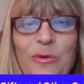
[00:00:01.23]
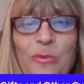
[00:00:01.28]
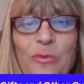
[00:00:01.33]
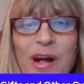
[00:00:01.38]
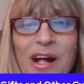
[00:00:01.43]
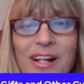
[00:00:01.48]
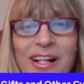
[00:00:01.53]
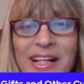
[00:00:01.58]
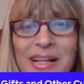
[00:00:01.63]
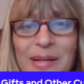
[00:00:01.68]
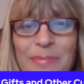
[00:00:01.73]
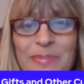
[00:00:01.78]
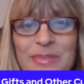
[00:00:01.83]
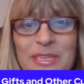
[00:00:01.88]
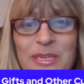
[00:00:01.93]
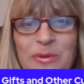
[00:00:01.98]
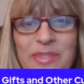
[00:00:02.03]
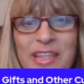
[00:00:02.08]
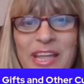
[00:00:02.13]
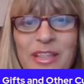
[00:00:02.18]

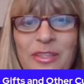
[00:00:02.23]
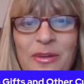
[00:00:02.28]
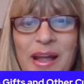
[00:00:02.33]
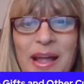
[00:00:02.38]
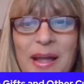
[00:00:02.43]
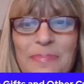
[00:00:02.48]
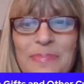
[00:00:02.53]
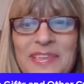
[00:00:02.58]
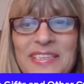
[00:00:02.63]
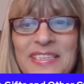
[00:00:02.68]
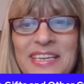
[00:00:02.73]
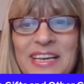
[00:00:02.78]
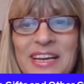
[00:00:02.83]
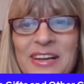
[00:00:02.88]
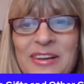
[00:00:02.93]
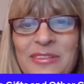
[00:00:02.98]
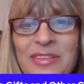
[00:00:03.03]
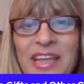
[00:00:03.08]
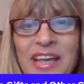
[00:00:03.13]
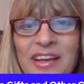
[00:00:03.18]
Welcome to another
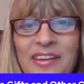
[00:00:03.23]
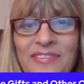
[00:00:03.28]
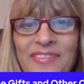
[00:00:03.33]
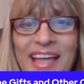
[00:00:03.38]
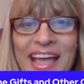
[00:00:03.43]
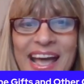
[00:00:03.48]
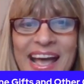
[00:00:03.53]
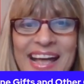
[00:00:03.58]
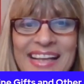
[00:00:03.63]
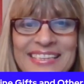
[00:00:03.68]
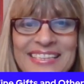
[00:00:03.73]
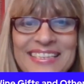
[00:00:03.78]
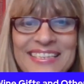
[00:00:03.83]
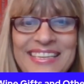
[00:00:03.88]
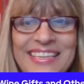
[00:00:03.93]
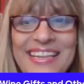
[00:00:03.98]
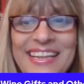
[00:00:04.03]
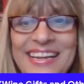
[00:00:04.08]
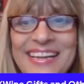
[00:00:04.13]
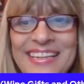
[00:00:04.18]
episode of
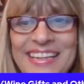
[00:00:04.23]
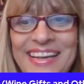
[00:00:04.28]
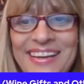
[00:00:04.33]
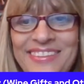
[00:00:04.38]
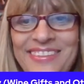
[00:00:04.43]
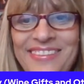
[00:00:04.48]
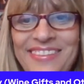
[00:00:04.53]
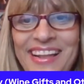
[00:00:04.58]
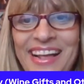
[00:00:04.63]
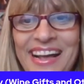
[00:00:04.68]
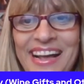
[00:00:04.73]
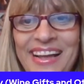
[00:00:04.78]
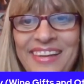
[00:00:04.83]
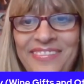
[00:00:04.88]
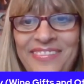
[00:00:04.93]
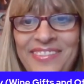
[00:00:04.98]
Ask Cindy Connector Live.